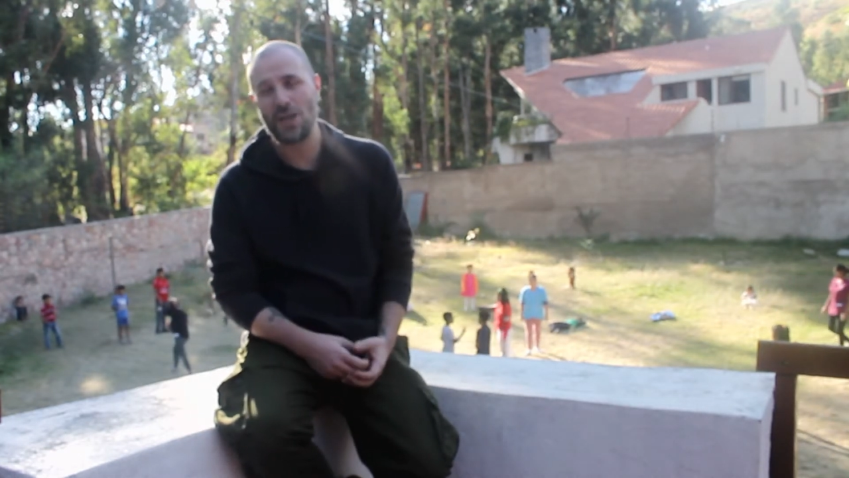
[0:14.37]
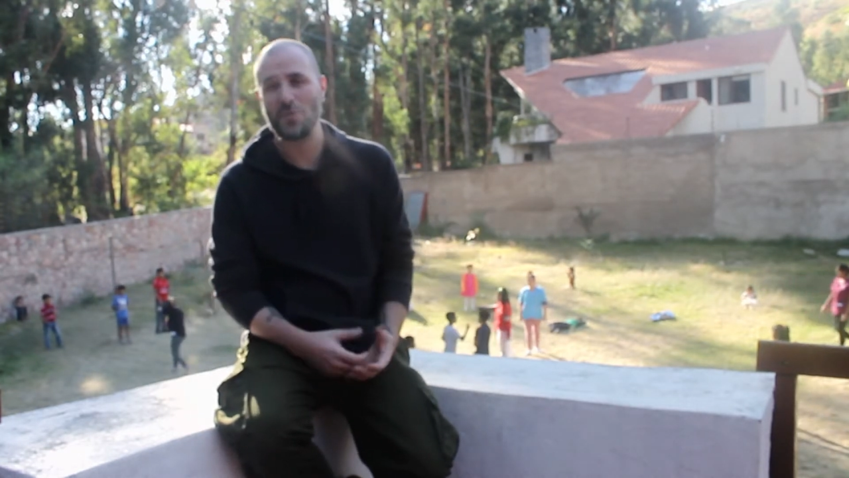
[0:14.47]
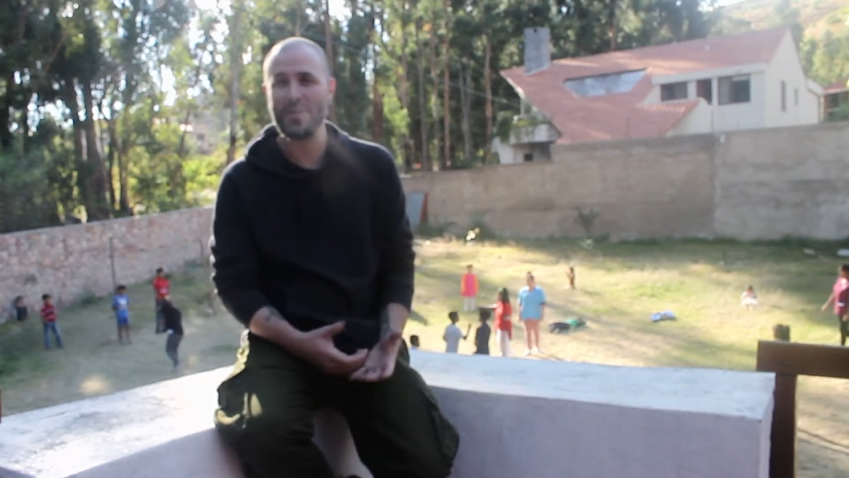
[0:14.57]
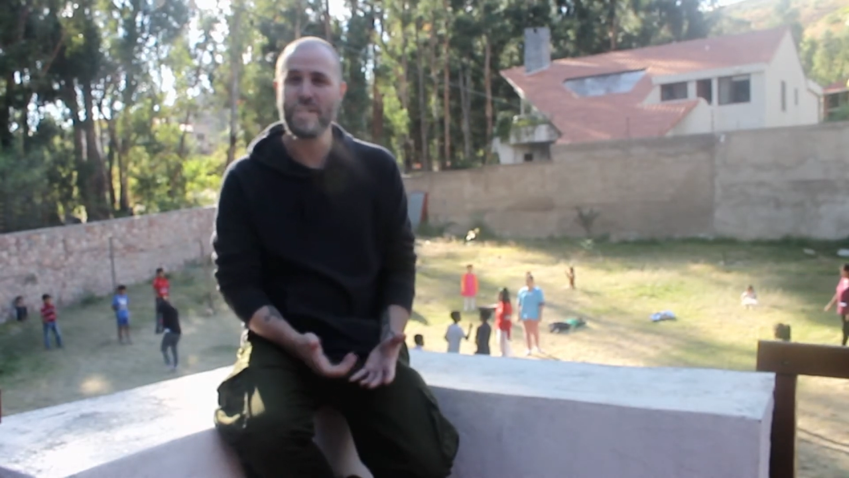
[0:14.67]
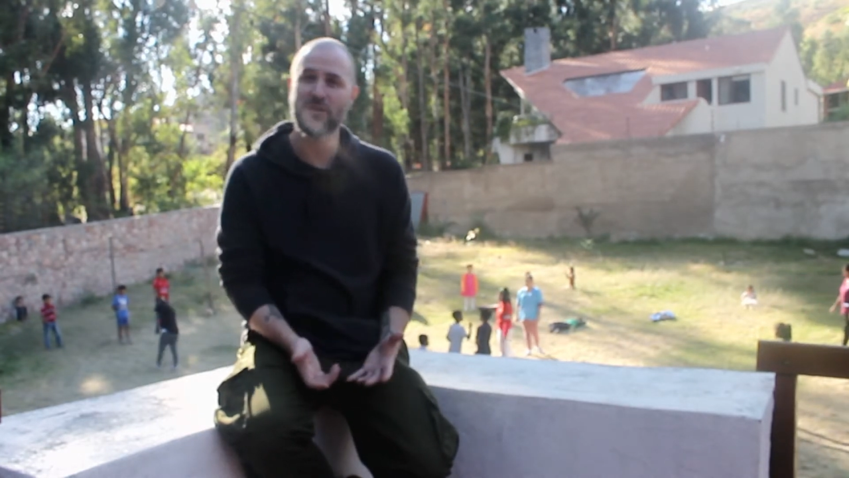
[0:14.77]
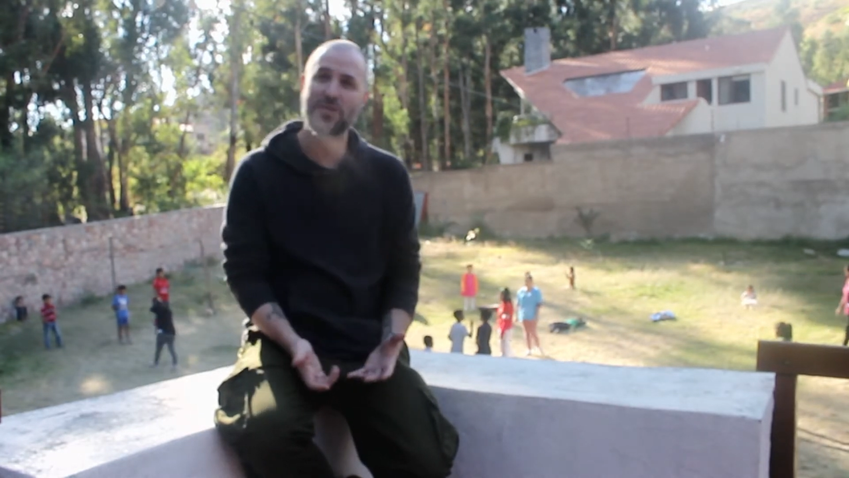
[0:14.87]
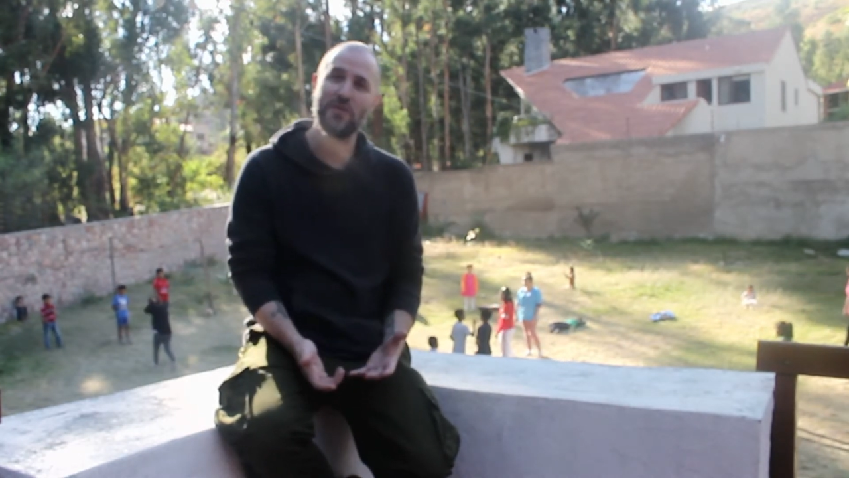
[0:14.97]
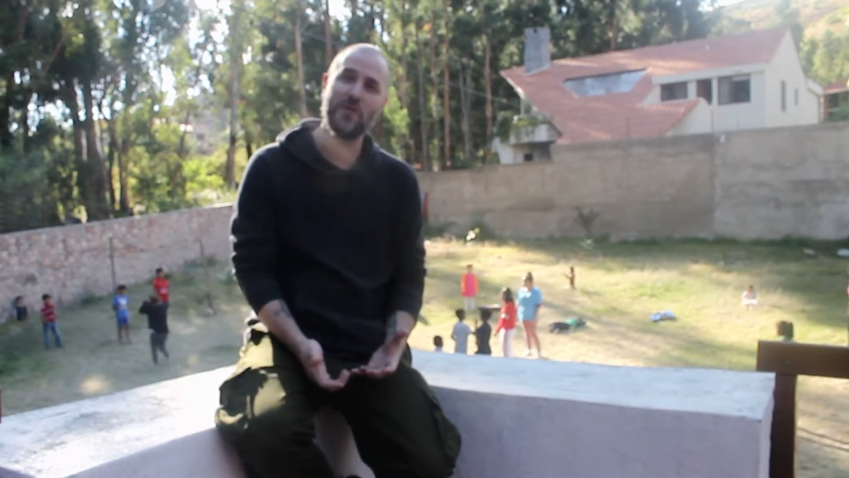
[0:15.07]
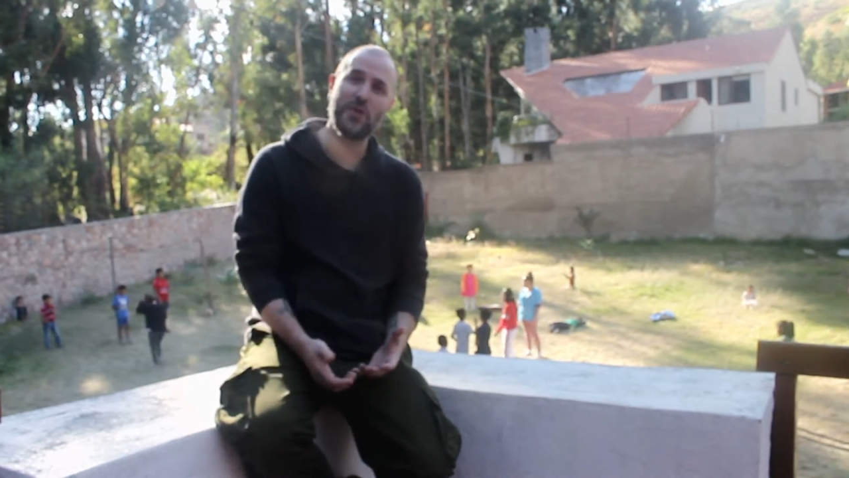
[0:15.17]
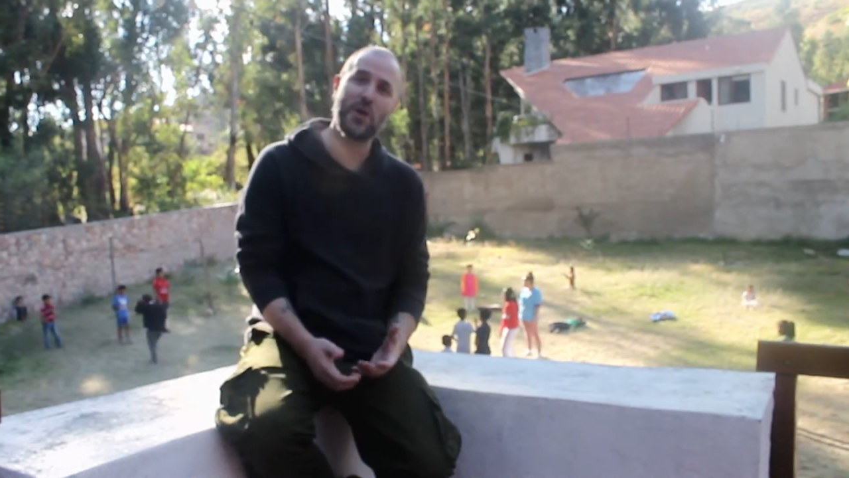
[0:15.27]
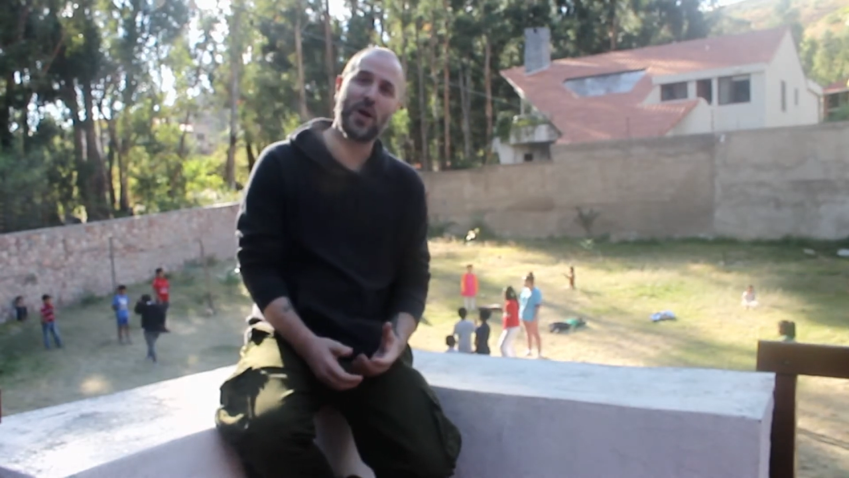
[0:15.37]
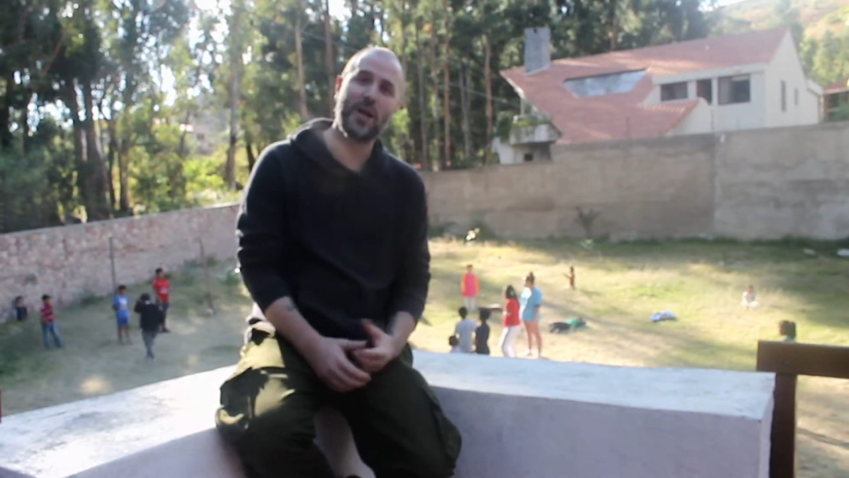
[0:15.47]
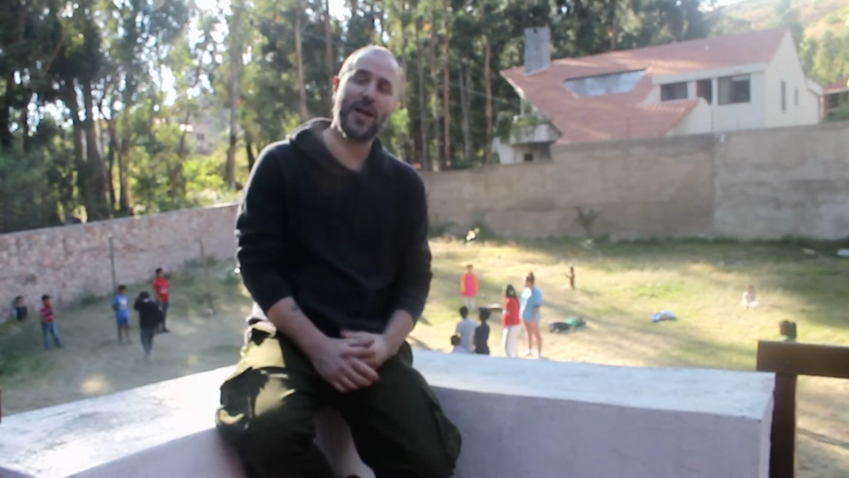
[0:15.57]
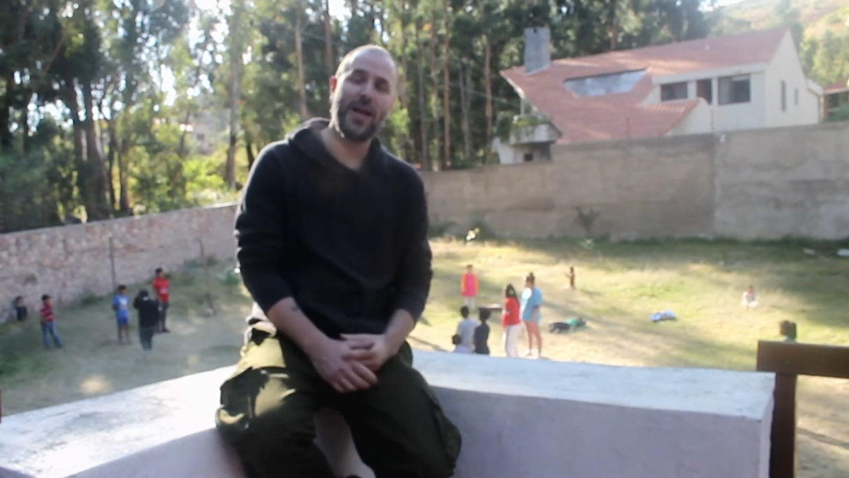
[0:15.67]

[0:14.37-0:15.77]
and with Niños con Valor.